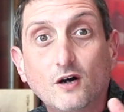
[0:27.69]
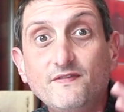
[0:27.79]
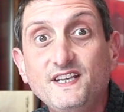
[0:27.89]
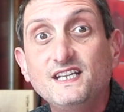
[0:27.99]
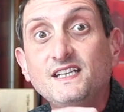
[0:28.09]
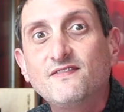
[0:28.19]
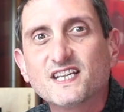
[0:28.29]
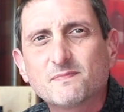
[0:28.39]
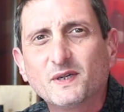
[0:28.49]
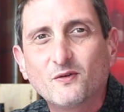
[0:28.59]
of the
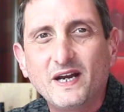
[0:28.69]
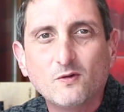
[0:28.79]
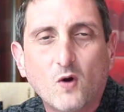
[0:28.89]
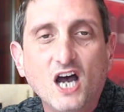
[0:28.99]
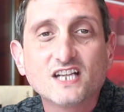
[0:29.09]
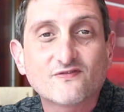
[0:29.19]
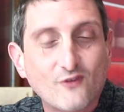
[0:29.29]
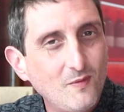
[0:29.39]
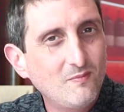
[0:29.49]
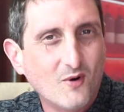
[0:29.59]
investment grade wines
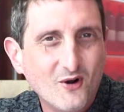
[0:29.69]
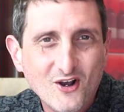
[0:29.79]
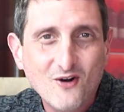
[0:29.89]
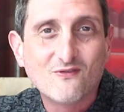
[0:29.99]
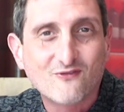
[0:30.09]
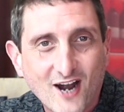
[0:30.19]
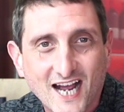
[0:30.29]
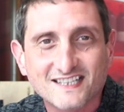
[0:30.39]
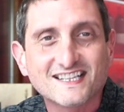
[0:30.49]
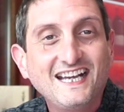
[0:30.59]
from Bordeaux,
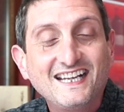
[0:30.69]
France.